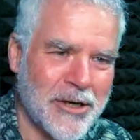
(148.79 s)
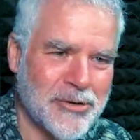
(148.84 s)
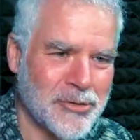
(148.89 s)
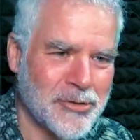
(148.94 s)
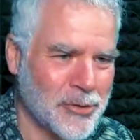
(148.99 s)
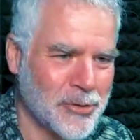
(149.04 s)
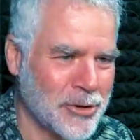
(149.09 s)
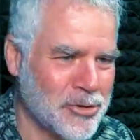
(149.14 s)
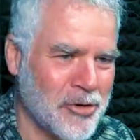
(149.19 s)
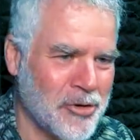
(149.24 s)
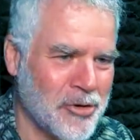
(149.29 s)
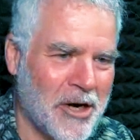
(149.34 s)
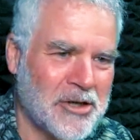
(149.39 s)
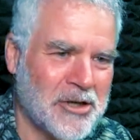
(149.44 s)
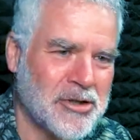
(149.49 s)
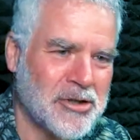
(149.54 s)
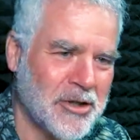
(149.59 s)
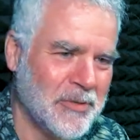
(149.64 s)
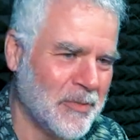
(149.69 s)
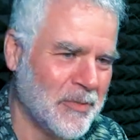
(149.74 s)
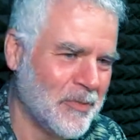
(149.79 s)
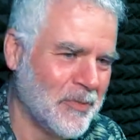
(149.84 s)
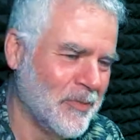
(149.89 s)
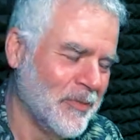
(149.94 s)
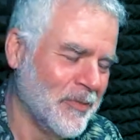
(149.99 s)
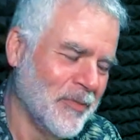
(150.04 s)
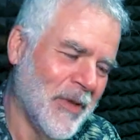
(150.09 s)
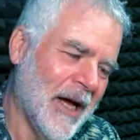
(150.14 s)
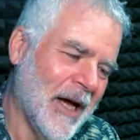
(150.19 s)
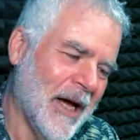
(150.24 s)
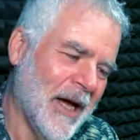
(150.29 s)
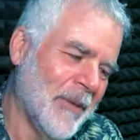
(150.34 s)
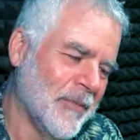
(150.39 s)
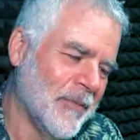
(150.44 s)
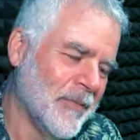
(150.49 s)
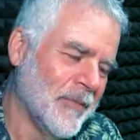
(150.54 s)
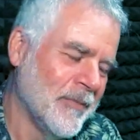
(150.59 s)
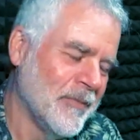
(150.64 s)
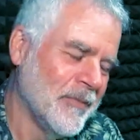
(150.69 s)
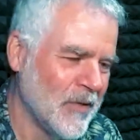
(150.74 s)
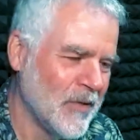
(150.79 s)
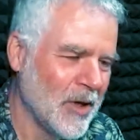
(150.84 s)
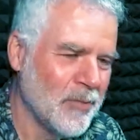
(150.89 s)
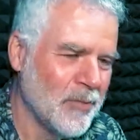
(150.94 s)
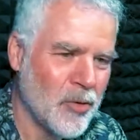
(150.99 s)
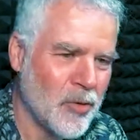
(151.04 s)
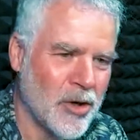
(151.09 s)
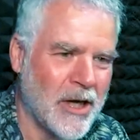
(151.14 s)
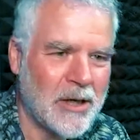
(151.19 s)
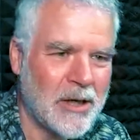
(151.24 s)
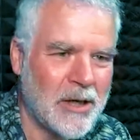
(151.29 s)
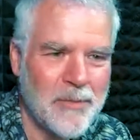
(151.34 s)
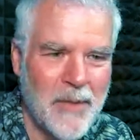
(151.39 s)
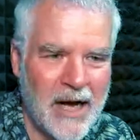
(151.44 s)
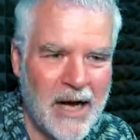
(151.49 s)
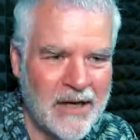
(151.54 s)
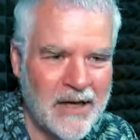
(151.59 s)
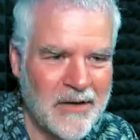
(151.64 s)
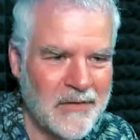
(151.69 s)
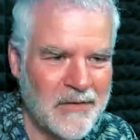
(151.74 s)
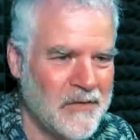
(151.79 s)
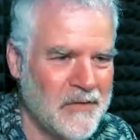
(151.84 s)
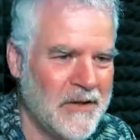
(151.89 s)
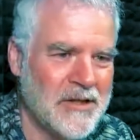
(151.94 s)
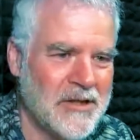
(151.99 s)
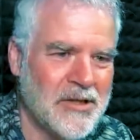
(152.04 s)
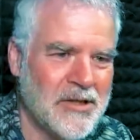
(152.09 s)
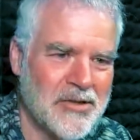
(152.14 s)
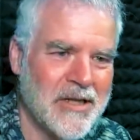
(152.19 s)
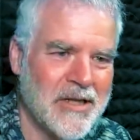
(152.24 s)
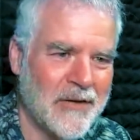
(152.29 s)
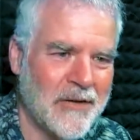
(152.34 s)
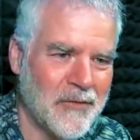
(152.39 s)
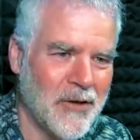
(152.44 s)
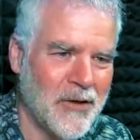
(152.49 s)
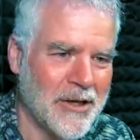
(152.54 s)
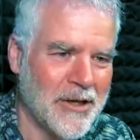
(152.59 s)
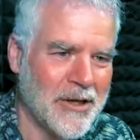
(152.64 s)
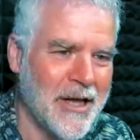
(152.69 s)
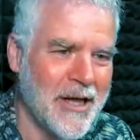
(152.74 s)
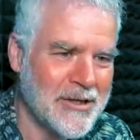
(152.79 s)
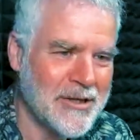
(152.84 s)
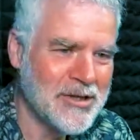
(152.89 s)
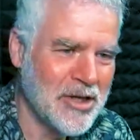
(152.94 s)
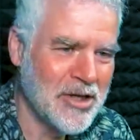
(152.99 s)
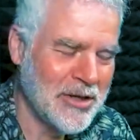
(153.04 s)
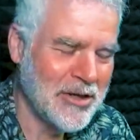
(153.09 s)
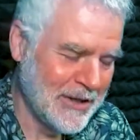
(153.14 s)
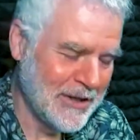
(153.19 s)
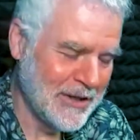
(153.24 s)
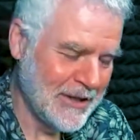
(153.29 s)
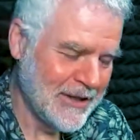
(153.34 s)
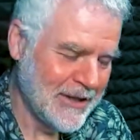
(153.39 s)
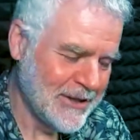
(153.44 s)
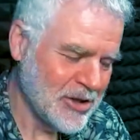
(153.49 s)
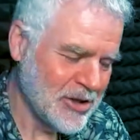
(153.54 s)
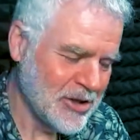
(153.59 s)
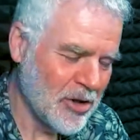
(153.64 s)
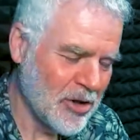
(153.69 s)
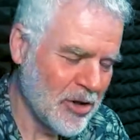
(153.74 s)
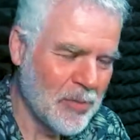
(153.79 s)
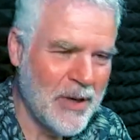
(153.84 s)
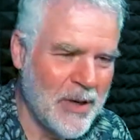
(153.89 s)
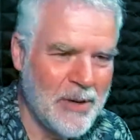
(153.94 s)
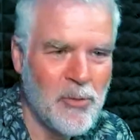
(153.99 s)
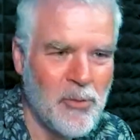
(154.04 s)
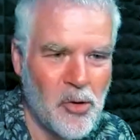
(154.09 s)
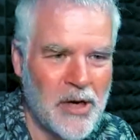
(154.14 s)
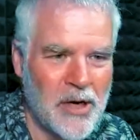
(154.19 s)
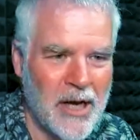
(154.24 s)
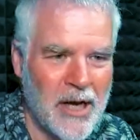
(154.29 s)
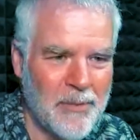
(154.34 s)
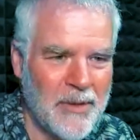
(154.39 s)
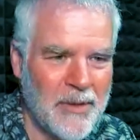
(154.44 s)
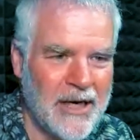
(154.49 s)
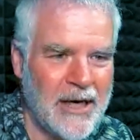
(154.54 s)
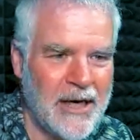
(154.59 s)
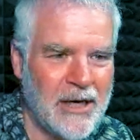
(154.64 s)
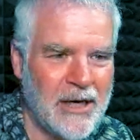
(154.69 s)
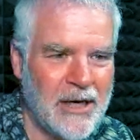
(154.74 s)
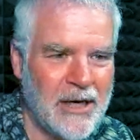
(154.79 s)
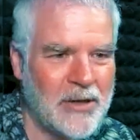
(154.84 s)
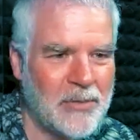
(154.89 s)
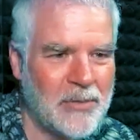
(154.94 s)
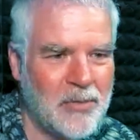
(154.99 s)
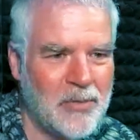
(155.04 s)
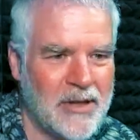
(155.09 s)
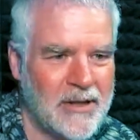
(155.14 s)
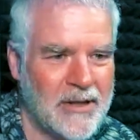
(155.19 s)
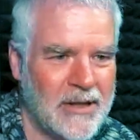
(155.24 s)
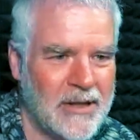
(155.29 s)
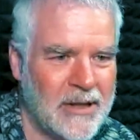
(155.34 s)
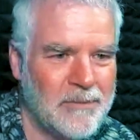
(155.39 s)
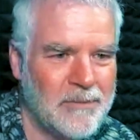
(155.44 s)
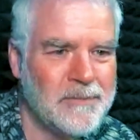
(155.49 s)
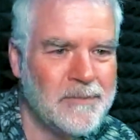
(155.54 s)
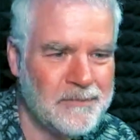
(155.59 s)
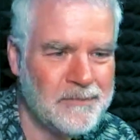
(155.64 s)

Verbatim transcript: sort of traction, um, you know, product market fit and stuff like that. So so there'll be more coming out, but. Yeah. Um,